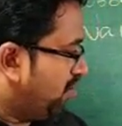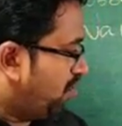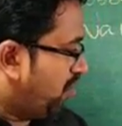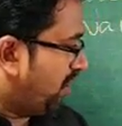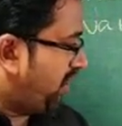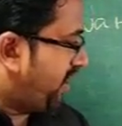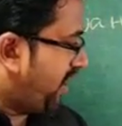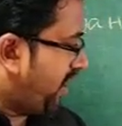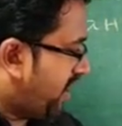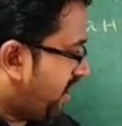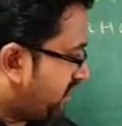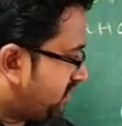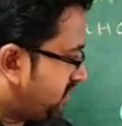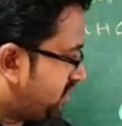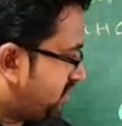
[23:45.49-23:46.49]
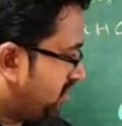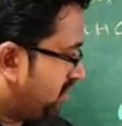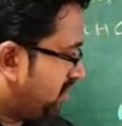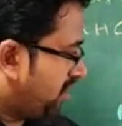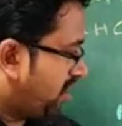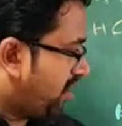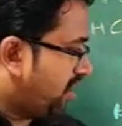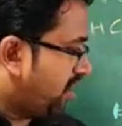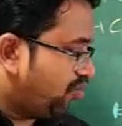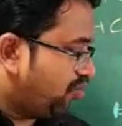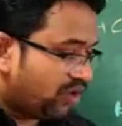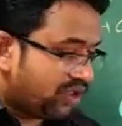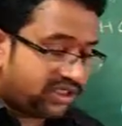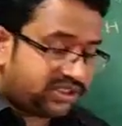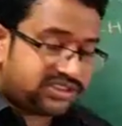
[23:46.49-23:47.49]
one gas
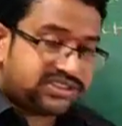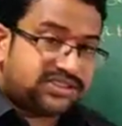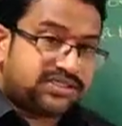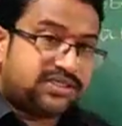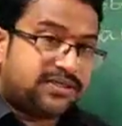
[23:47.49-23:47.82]
converts